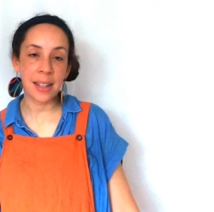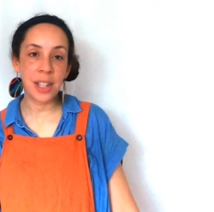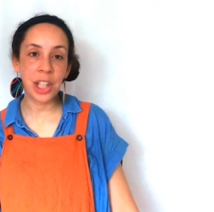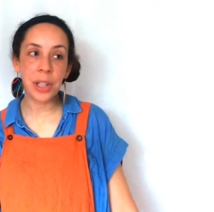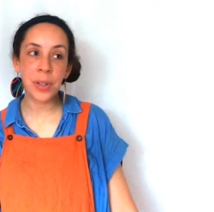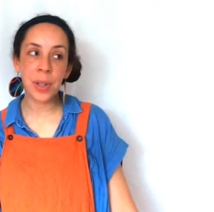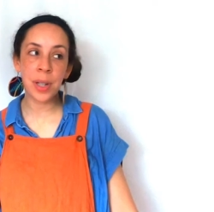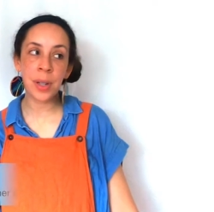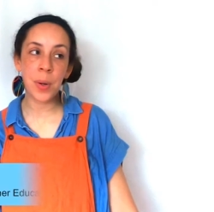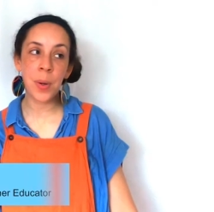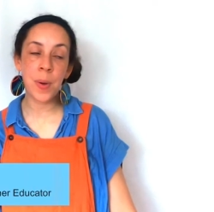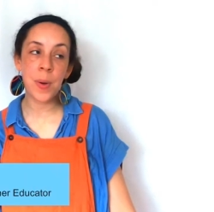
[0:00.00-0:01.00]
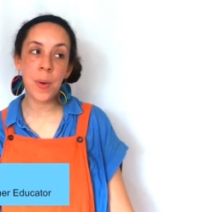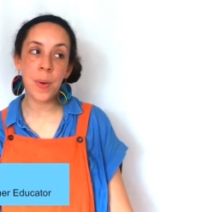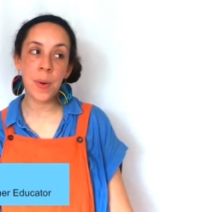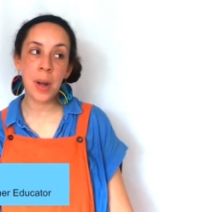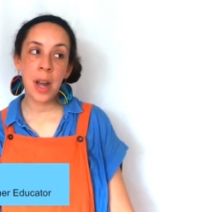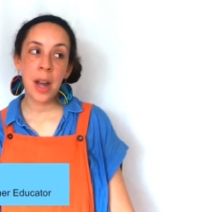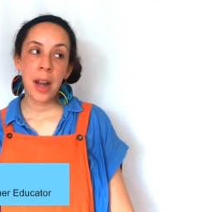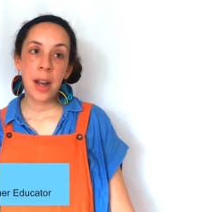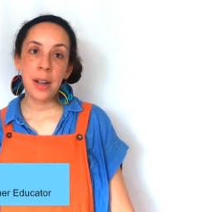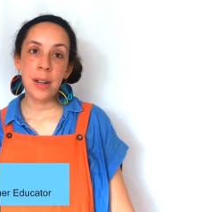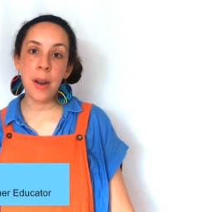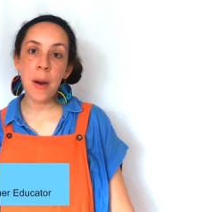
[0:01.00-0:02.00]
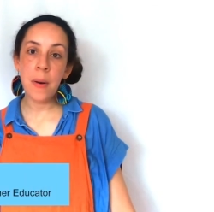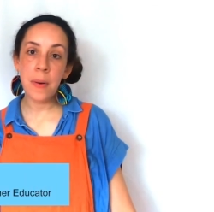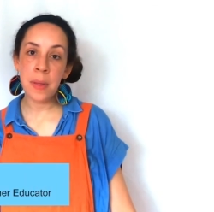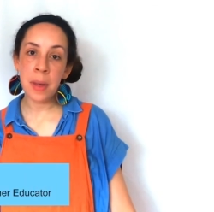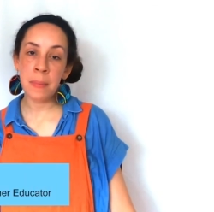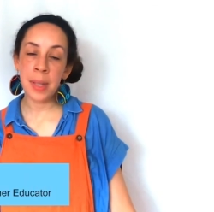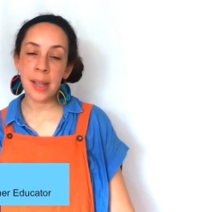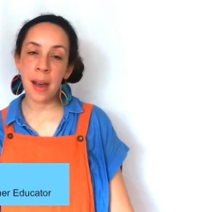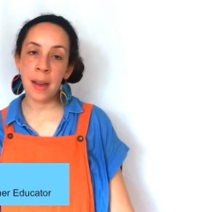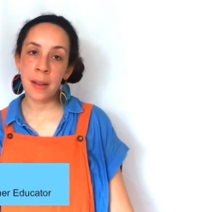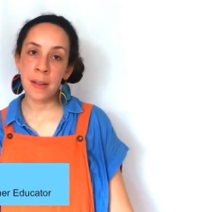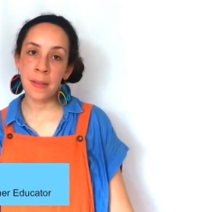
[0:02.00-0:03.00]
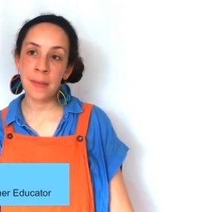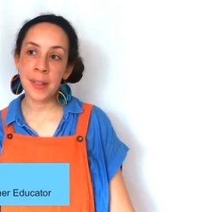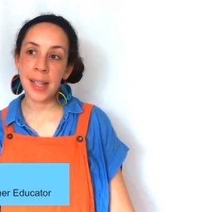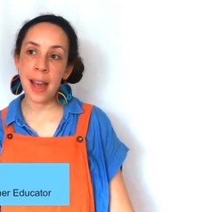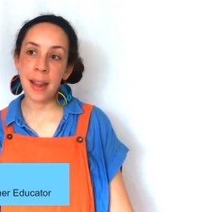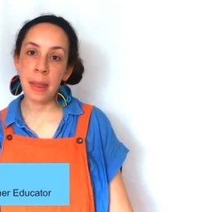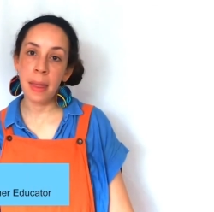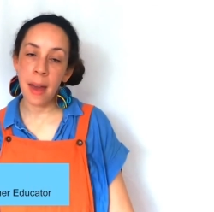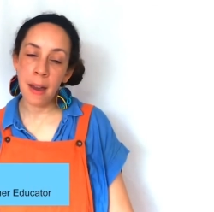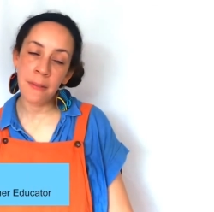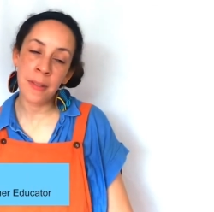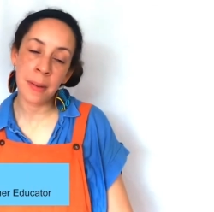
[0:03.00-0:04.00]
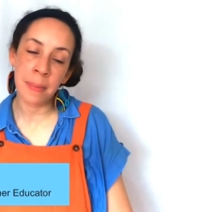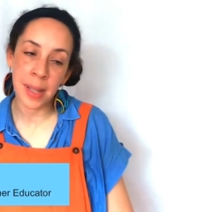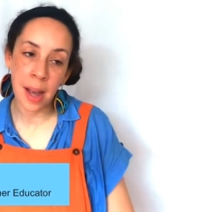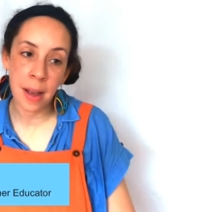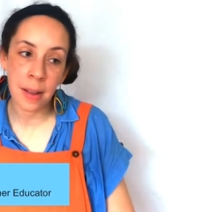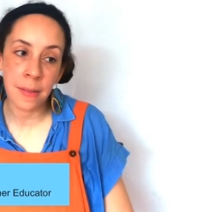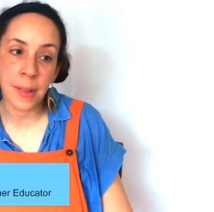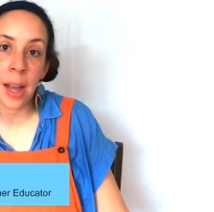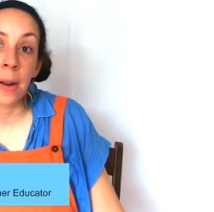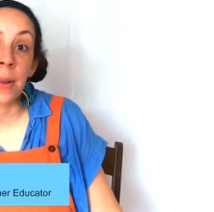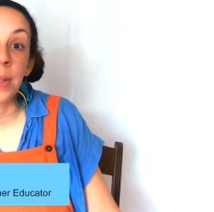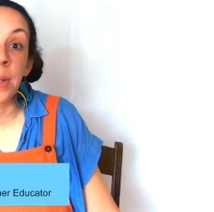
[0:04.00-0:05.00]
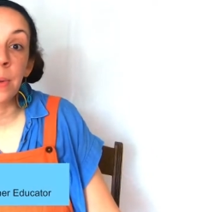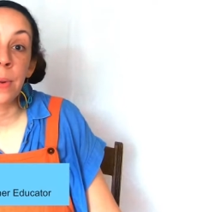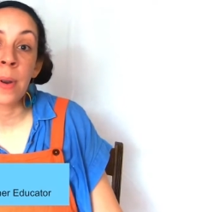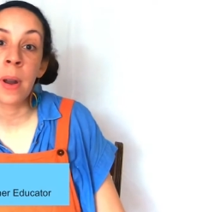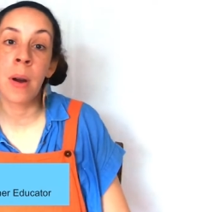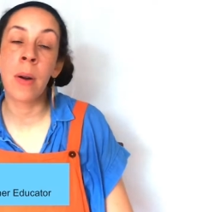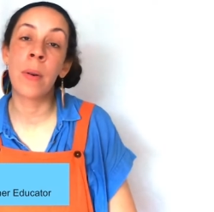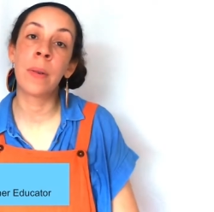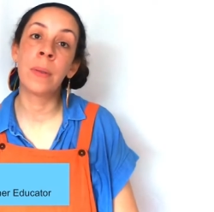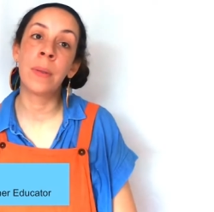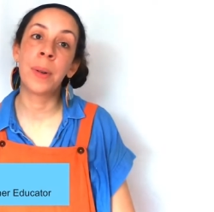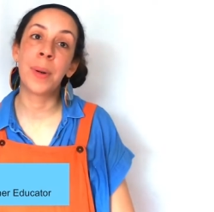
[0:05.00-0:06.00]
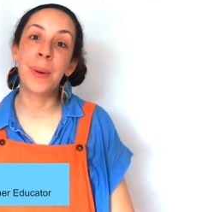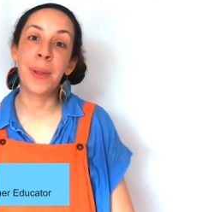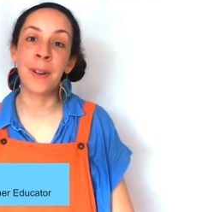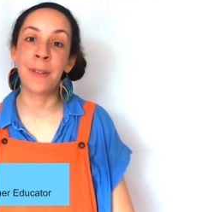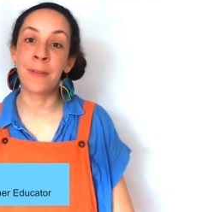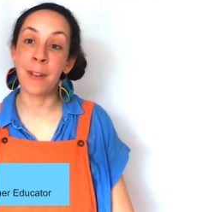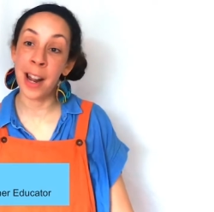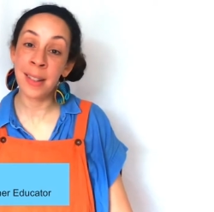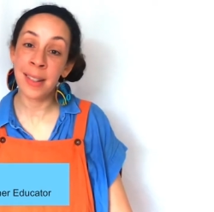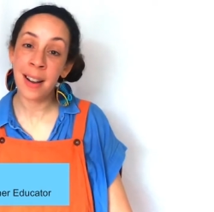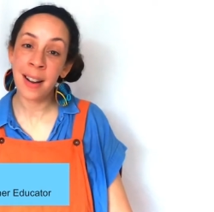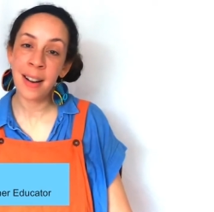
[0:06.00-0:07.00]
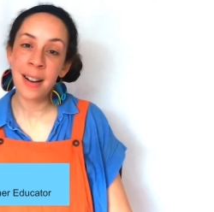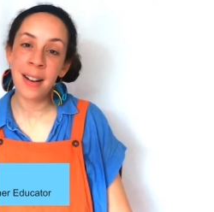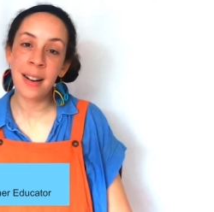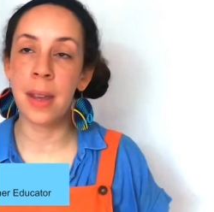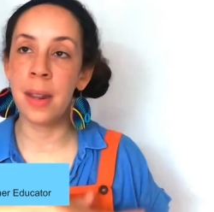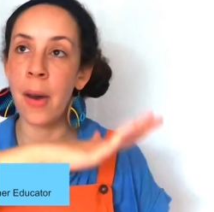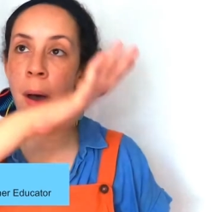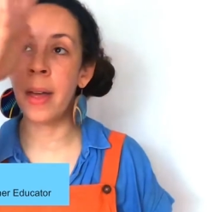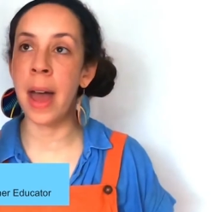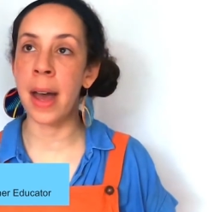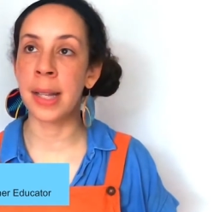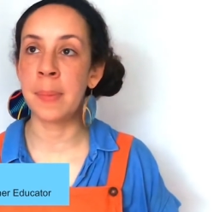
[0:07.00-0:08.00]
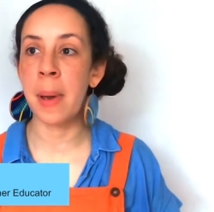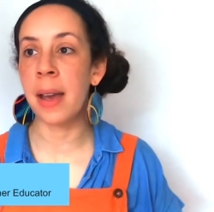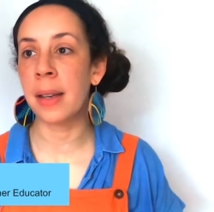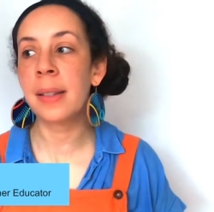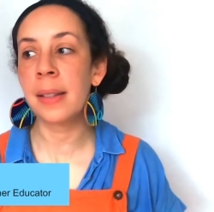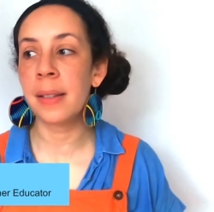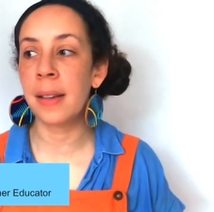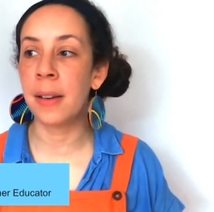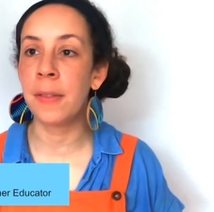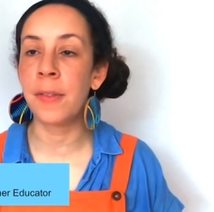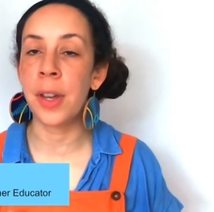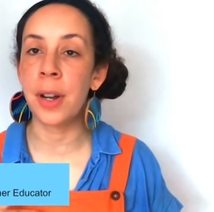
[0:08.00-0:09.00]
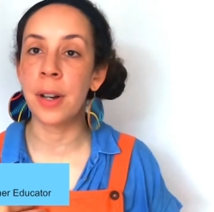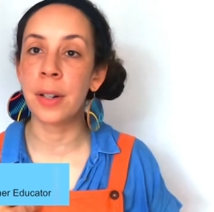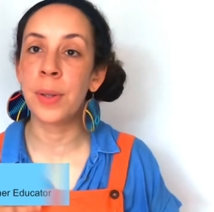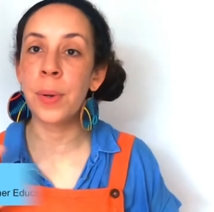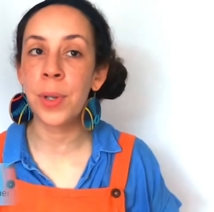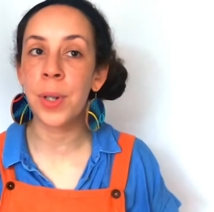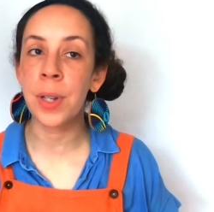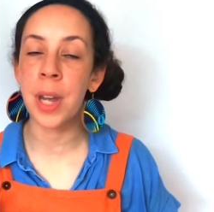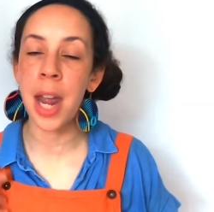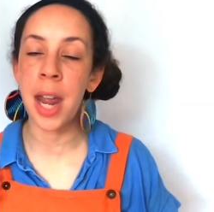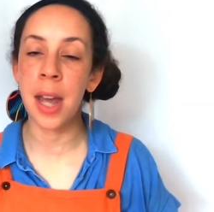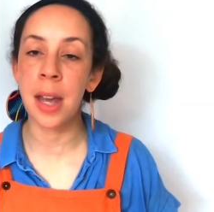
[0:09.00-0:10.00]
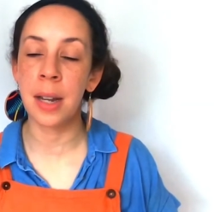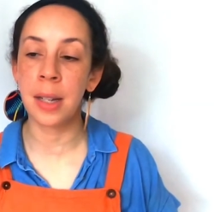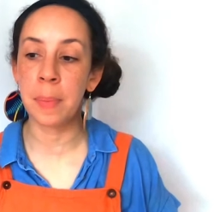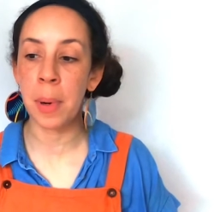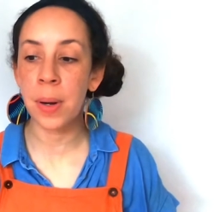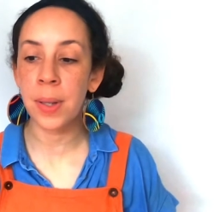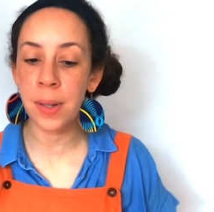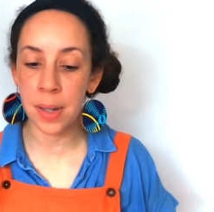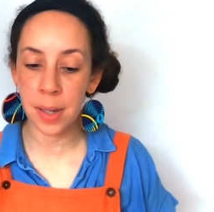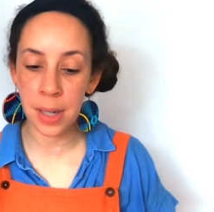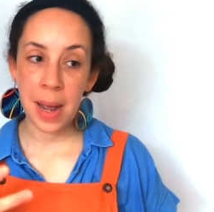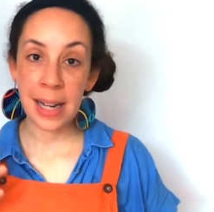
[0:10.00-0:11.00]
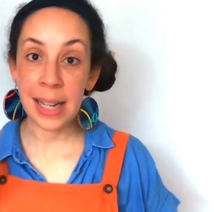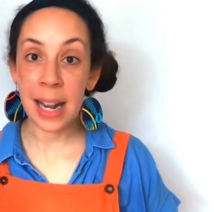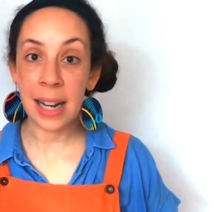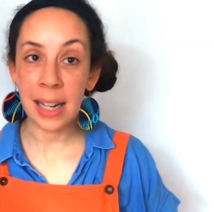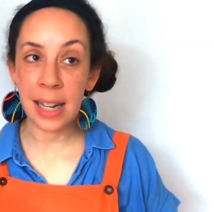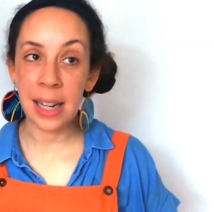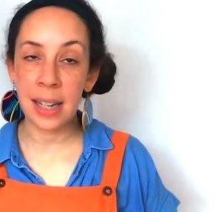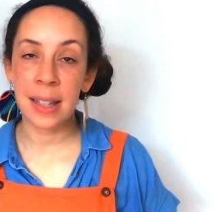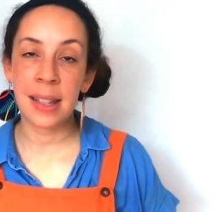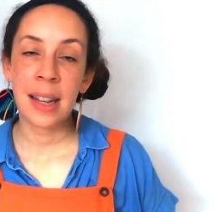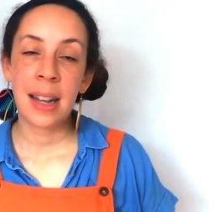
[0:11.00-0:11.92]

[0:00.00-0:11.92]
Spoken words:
Children who know themselves and love themselves and also know who their friends are in all aspects of their social and personal identities,